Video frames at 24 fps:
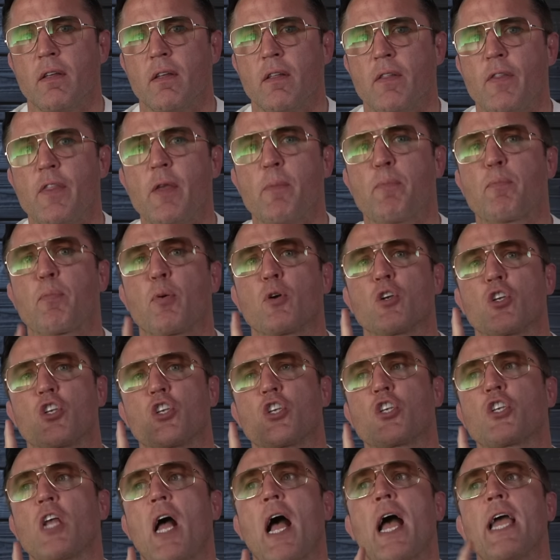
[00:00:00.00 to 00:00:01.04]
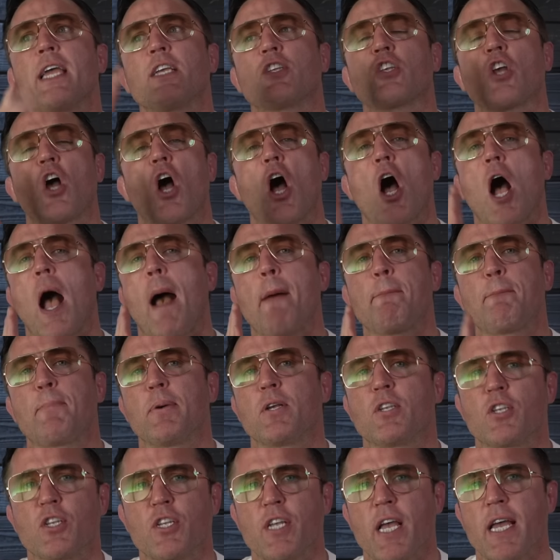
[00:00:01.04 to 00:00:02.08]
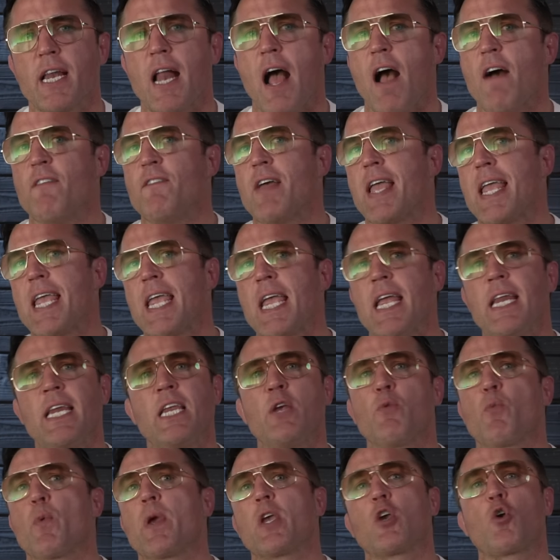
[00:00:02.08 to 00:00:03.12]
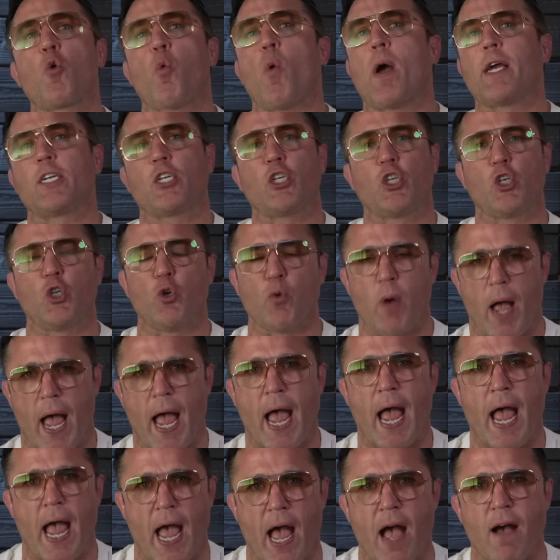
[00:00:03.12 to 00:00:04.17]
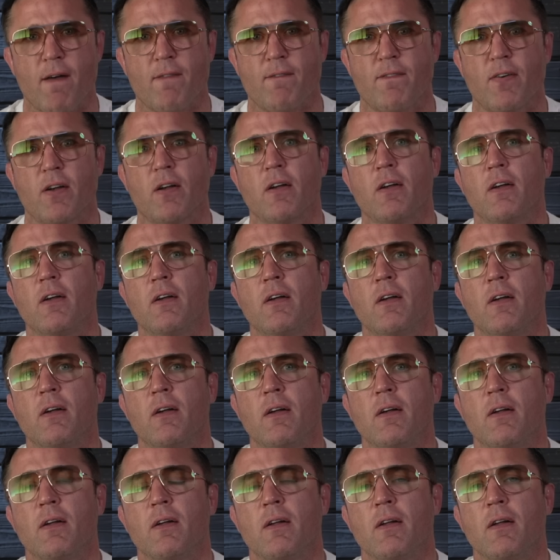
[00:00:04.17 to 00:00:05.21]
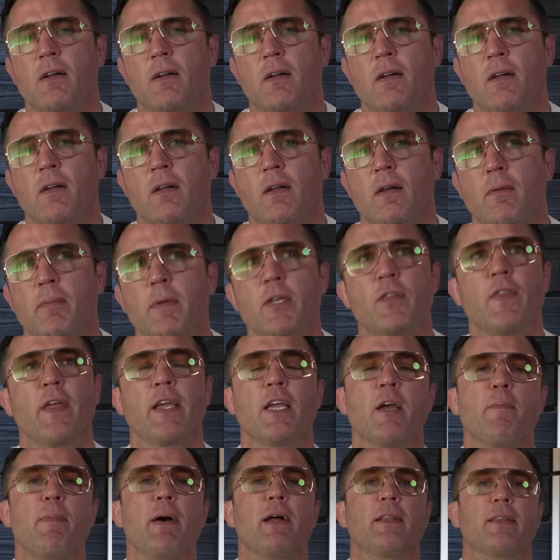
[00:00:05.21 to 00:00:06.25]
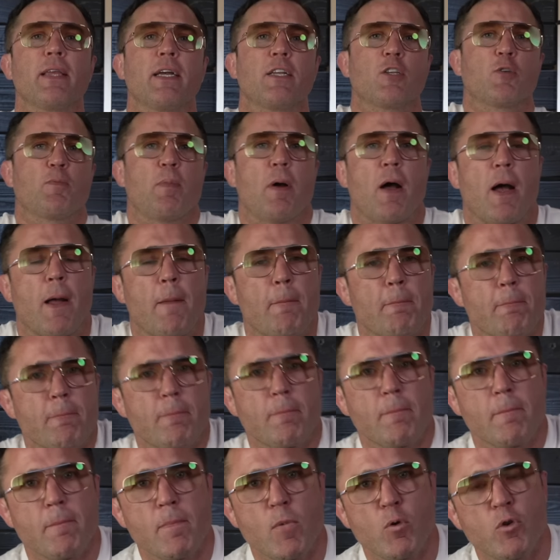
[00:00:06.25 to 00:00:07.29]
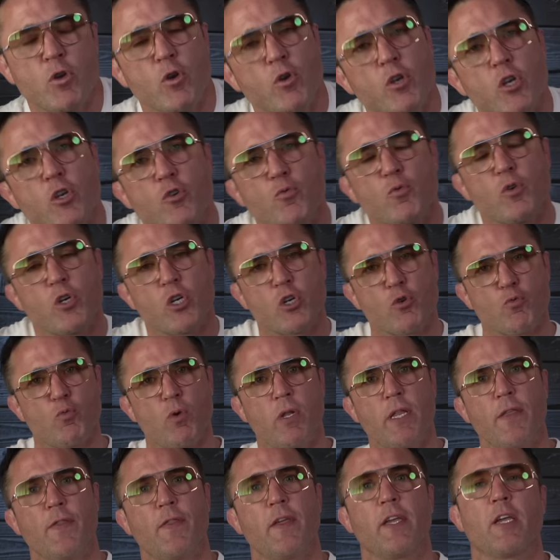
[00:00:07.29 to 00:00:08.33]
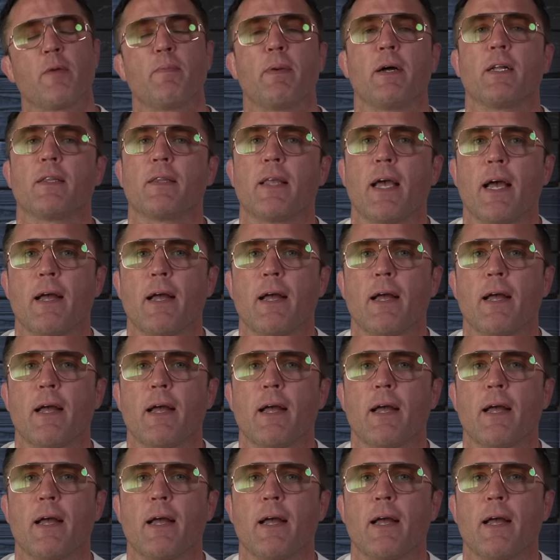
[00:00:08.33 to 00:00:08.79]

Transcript: The precise opposite of any request you have. I mean, think about that spot. I want you to just really think about